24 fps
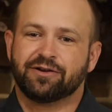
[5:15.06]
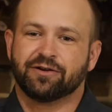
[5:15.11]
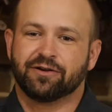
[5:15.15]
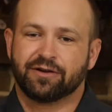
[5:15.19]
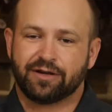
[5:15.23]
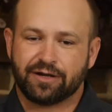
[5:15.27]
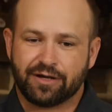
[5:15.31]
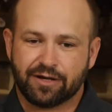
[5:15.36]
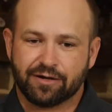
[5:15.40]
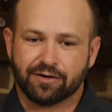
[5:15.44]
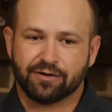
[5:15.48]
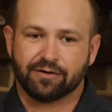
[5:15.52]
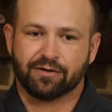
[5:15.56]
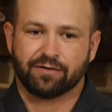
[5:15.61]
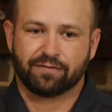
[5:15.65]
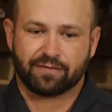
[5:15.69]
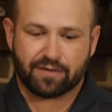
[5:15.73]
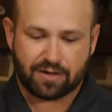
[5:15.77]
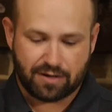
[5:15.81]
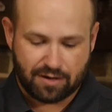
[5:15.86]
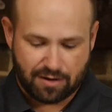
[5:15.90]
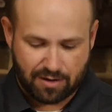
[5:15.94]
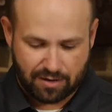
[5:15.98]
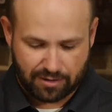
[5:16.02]
year of
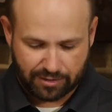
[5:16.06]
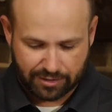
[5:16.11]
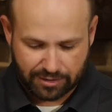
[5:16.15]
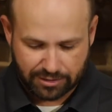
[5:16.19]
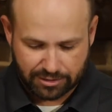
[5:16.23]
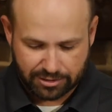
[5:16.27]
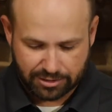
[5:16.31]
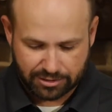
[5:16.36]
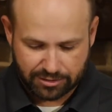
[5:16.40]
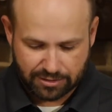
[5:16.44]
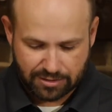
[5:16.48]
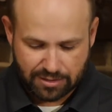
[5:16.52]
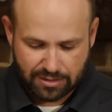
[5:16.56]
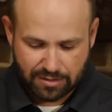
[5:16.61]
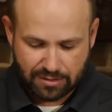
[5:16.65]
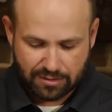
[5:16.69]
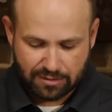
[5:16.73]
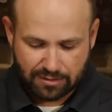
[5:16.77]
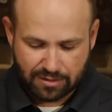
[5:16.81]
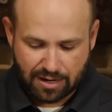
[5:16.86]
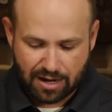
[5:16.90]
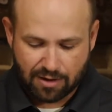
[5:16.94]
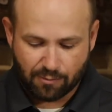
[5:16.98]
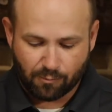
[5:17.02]
college,
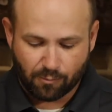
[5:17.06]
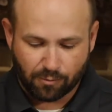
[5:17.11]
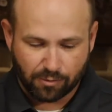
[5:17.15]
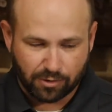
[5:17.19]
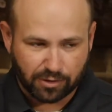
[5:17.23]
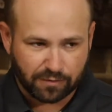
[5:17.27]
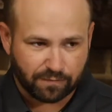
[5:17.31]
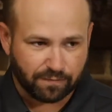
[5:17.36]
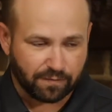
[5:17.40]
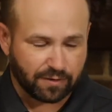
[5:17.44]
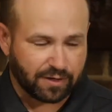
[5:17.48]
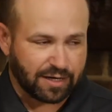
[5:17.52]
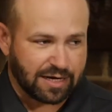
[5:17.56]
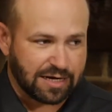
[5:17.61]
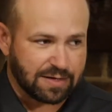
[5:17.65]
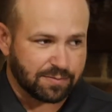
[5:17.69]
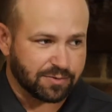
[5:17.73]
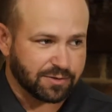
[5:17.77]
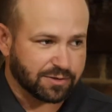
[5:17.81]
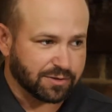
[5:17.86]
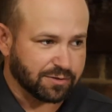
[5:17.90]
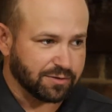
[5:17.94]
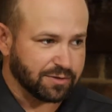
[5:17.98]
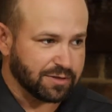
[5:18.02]
I worked for
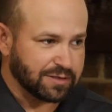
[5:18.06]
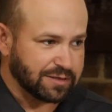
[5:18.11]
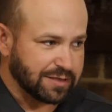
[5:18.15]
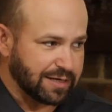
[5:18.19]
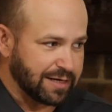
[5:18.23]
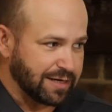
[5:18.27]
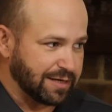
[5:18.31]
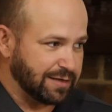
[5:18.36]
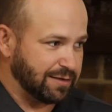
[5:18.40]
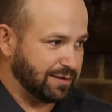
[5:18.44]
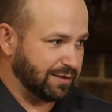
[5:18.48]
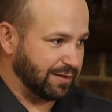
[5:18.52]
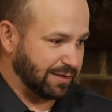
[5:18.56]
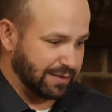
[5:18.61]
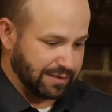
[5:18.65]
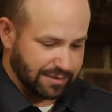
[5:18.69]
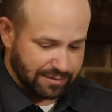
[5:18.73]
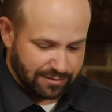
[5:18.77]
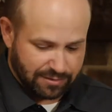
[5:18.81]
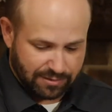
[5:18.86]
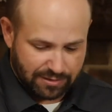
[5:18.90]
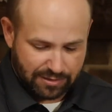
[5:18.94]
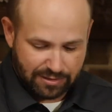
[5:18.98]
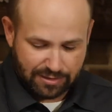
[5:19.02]
Campus Crusade
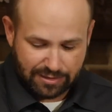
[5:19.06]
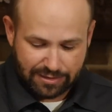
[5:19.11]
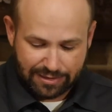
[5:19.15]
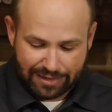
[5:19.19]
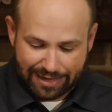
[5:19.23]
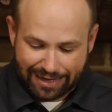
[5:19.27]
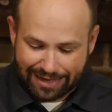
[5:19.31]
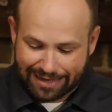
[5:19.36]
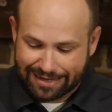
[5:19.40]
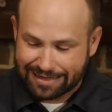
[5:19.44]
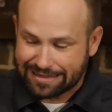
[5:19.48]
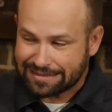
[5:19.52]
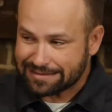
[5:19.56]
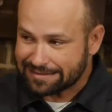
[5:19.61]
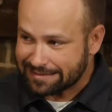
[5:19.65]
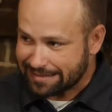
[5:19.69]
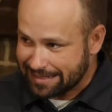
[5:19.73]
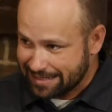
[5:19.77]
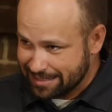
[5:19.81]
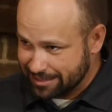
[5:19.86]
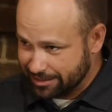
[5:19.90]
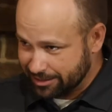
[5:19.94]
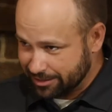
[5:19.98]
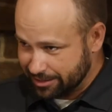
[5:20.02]
in East
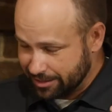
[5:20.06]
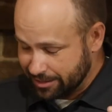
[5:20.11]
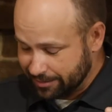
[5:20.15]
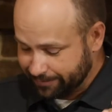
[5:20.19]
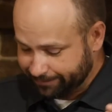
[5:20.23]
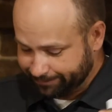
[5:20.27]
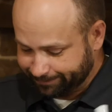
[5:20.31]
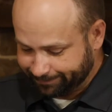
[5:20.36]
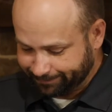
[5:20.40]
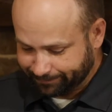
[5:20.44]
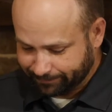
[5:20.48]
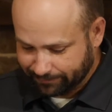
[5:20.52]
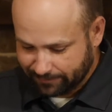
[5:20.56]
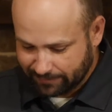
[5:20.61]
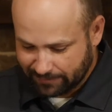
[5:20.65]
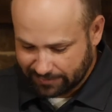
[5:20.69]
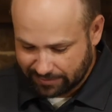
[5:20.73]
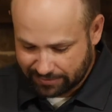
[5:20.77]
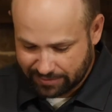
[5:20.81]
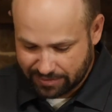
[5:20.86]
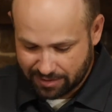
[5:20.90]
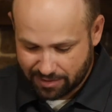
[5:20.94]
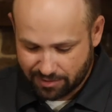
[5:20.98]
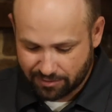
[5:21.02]
Asia.
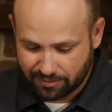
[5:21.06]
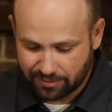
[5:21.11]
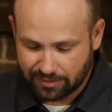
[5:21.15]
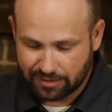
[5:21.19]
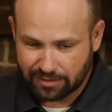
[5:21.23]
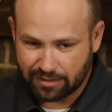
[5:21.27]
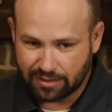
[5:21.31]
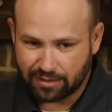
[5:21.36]
Now,